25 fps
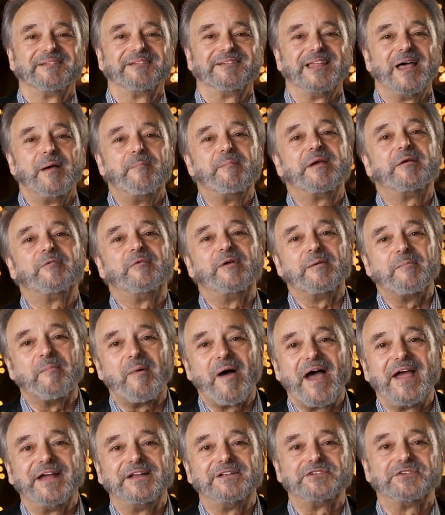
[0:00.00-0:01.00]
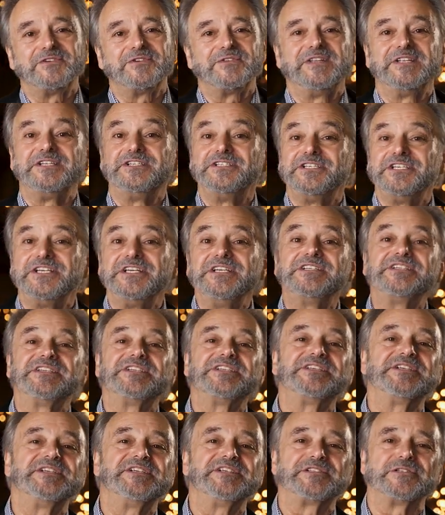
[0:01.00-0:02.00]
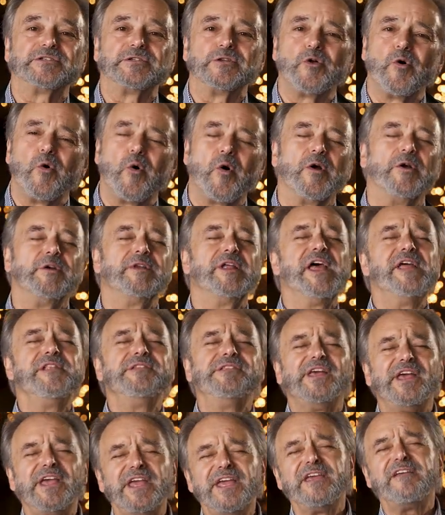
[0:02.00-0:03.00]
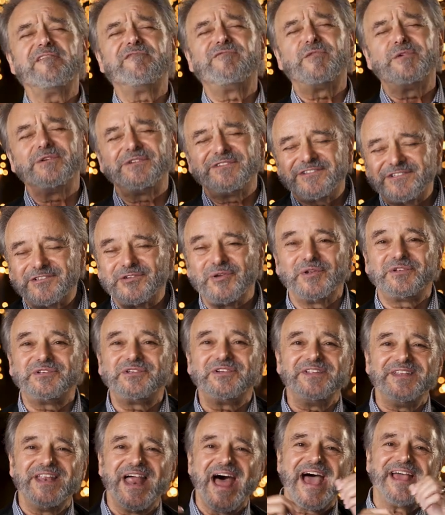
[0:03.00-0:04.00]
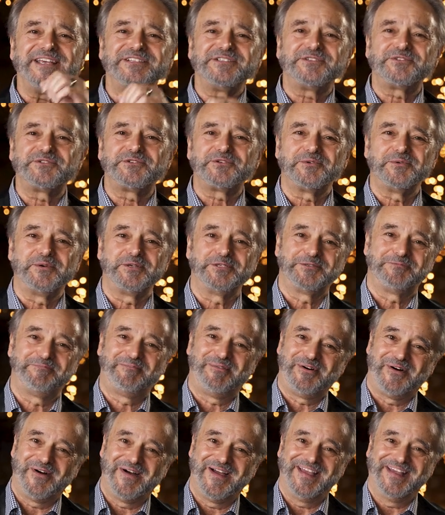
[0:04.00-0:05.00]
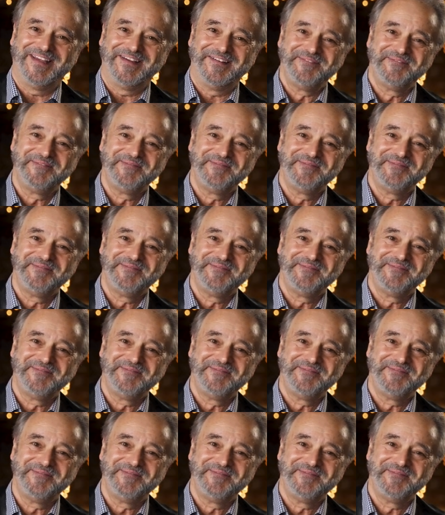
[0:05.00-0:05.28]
Let me remind you that Jesus is Lord, and he was such a nice Jewish boy.